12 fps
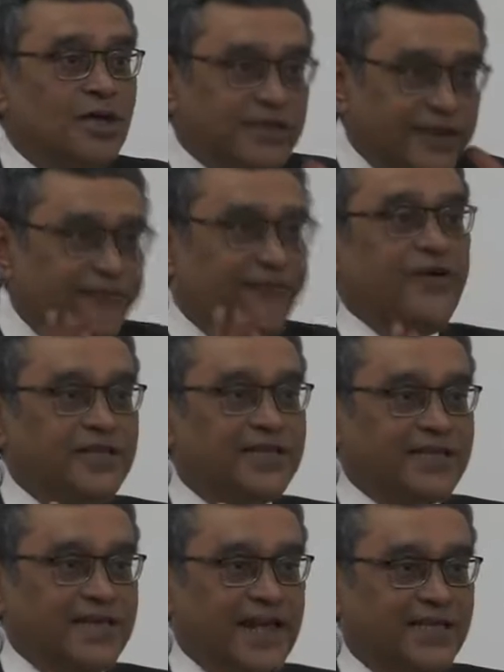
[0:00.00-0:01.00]
different
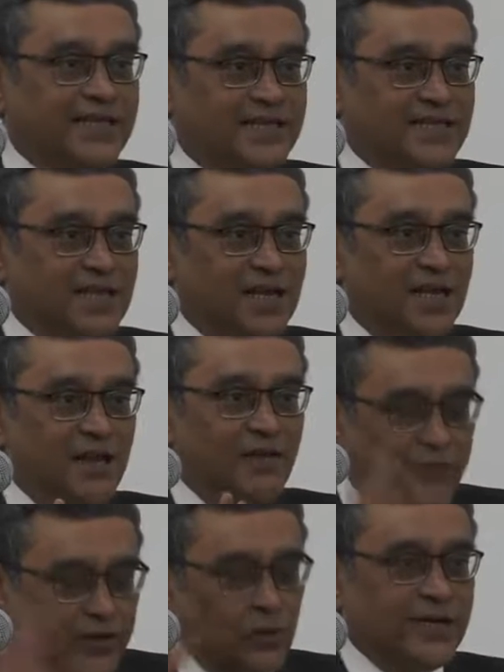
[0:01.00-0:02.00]
states
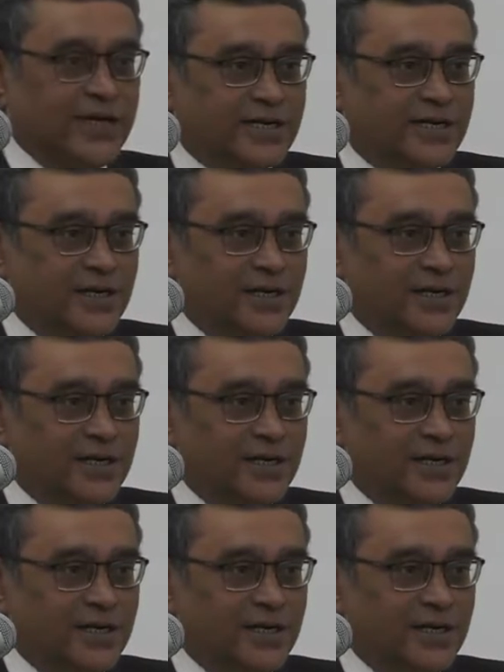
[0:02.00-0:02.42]
viewed it.